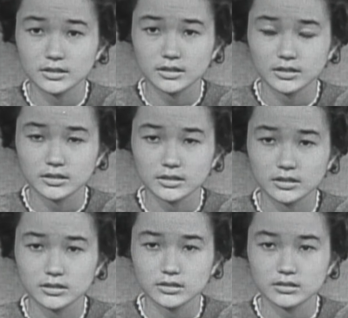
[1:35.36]

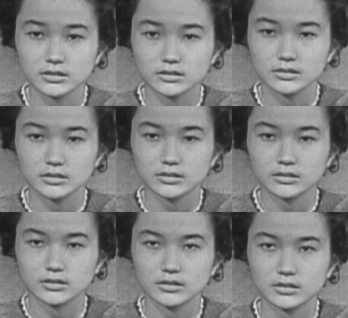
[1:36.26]
Colbin.
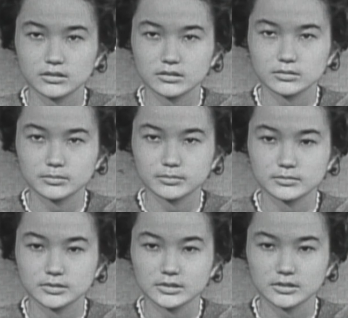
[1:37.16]
Do you happen to
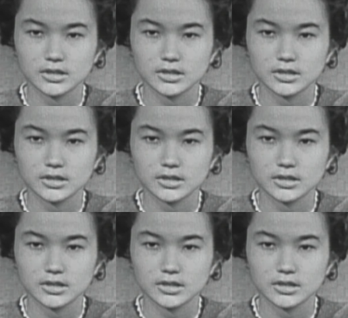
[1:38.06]
know?